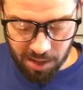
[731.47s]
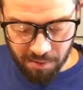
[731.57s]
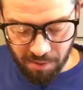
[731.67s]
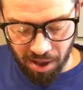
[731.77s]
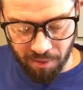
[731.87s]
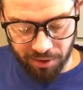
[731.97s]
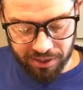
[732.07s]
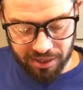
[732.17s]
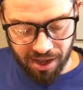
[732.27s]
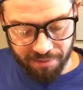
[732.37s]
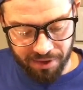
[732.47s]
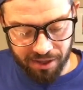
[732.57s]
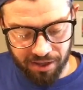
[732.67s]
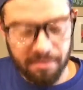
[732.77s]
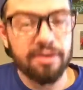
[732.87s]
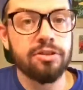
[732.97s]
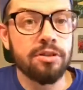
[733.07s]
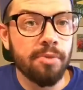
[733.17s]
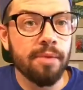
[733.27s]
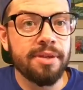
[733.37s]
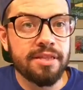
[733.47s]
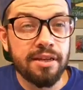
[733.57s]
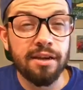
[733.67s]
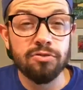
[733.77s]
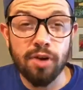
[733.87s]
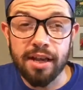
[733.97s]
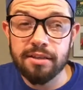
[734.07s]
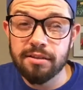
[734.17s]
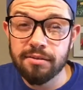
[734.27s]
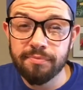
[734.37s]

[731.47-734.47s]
My mom always taught me, like, make sure your Barbie stayed dressed.